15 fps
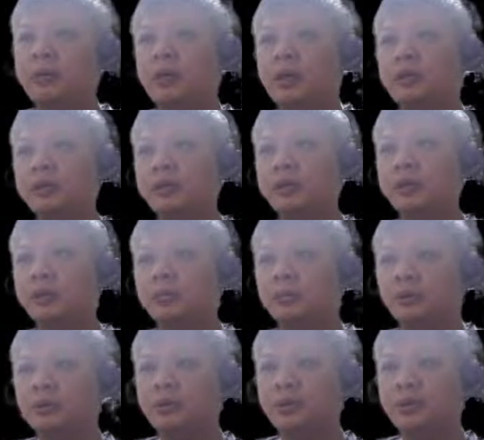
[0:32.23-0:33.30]
I would like to take the
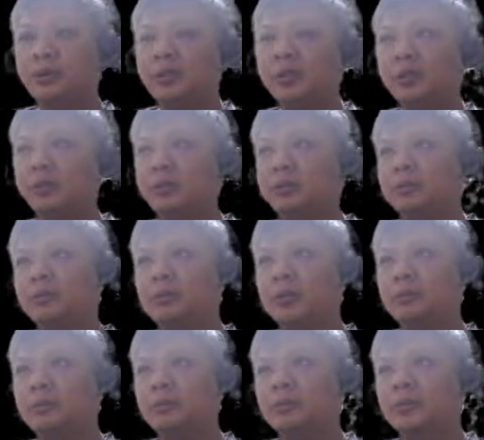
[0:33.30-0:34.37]
opportunity to
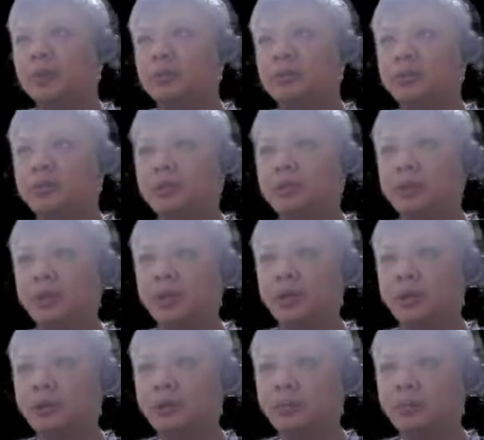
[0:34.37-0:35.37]
thank Master Wenqing and